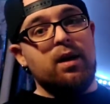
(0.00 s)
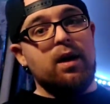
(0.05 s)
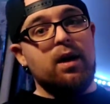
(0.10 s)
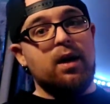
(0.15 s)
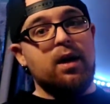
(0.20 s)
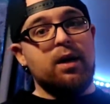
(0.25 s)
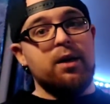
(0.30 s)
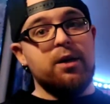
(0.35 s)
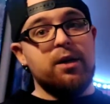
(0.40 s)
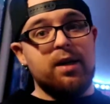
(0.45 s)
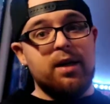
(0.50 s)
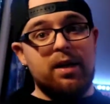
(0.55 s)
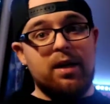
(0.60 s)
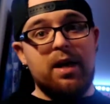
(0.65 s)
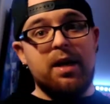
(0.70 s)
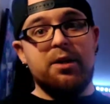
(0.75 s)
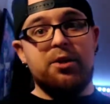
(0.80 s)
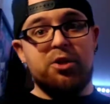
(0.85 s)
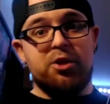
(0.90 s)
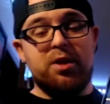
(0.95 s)
You're getting
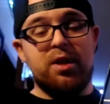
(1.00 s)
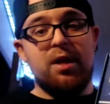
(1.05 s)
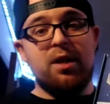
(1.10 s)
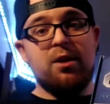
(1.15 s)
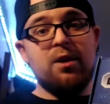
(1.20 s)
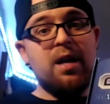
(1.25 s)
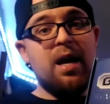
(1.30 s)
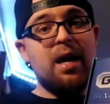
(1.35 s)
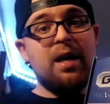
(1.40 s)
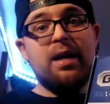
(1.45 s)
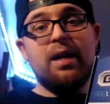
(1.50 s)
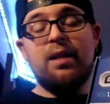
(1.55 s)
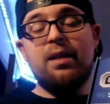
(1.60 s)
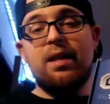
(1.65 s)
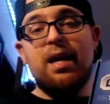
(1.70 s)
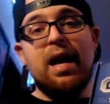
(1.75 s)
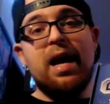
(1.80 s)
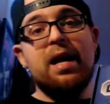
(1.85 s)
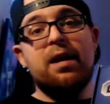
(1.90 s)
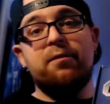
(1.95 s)
HD. You're not getting
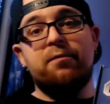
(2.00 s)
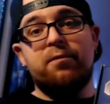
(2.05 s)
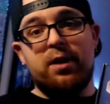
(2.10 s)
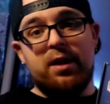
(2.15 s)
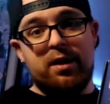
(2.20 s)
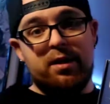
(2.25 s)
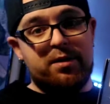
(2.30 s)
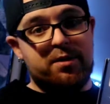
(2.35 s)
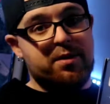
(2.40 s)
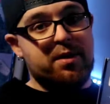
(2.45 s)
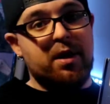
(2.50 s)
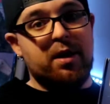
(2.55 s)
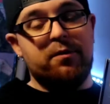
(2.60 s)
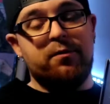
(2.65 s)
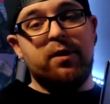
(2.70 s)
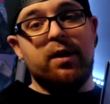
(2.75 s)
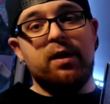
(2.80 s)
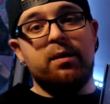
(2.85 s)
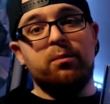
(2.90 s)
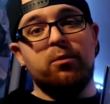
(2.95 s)
the AV stuff
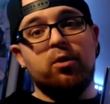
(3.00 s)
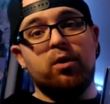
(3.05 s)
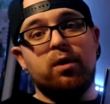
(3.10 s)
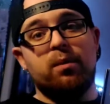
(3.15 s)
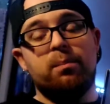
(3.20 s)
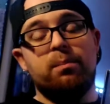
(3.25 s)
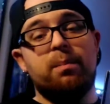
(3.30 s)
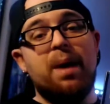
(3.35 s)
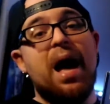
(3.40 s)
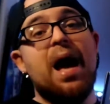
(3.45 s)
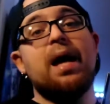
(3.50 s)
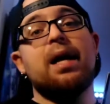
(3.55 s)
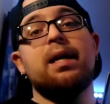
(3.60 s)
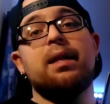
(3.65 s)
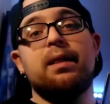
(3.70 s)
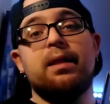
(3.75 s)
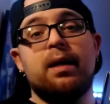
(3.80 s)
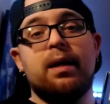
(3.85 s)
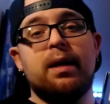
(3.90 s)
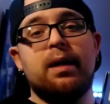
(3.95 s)
anymore. Back
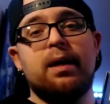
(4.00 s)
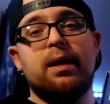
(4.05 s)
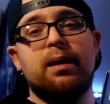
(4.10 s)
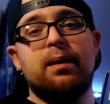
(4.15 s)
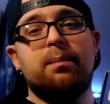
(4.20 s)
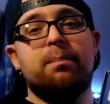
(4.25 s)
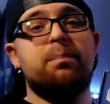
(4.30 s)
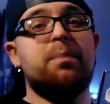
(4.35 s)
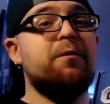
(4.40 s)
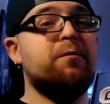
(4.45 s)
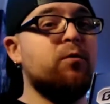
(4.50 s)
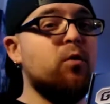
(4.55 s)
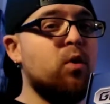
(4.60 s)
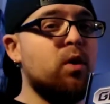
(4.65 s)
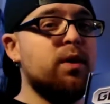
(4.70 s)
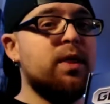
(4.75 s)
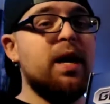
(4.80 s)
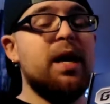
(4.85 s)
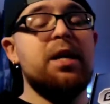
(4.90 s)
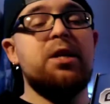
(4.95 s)
in
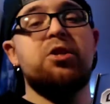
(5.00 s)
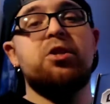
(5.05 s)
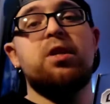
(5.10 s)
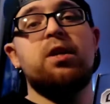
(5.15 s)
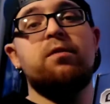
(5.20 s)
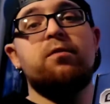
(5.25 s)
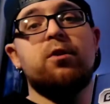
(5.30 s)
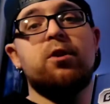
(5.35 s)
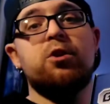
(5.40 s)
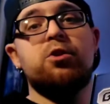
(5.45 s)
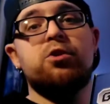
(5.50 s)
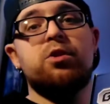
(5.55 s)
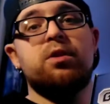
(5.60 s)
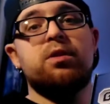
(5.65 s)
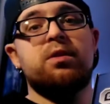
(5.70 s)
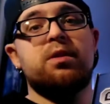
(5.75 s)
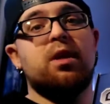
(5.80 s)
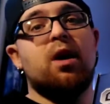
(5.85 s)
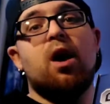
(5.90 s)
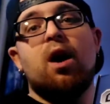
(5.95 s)
before the HD
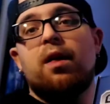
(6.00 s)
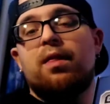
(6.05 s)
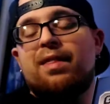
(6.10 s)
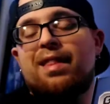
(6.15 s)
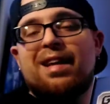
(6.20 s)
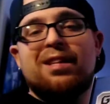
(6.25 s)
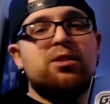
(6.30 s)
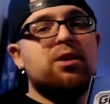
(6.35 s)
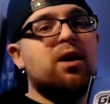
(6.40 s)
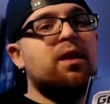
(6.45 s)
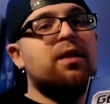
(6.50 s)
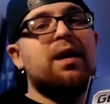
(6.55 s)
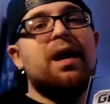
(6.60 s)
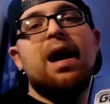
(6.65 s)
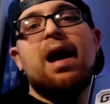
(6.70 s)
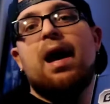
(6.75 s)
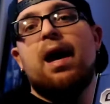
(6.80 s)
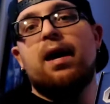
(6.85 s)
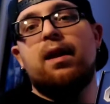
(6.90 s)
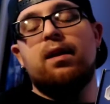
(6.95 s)
versions, that's all they
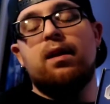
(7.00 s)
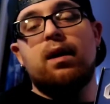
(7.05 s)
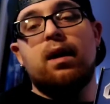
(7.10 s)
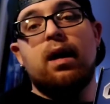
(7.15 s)
had